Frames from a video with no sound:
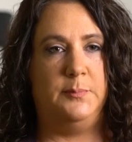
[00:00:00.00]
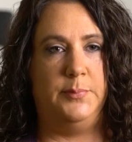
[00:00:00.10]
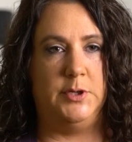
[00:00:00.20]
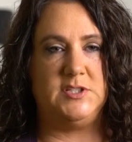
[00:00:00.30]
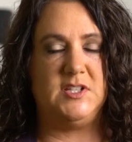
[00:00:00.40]

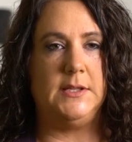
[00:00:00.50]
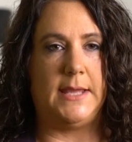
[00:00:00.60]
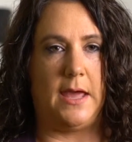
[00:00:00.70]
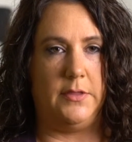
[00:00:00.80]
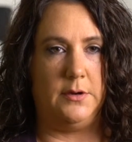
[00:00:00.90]
put
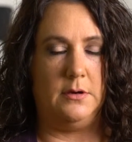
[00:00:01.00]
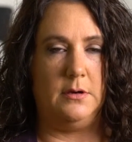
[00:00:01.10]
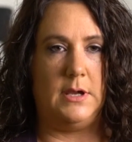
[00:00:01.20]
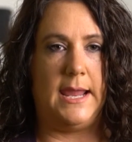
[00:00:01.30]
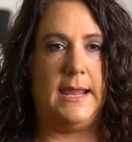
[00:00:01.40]
together
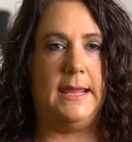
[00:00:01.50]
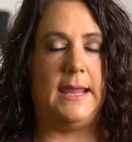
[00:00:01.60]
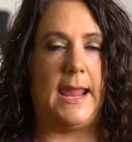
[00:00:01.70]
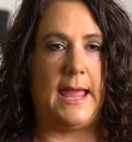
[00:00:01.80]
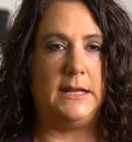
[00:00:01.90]
a
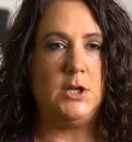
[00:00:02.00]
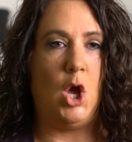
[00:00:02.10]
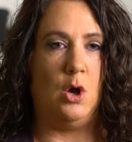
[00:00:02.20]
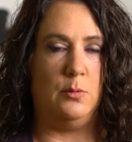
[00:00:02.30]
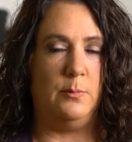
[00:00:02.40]

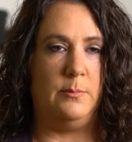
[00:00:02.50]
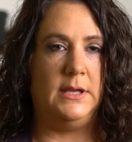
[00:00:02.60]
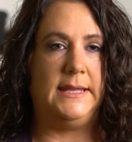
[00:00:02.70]
at-home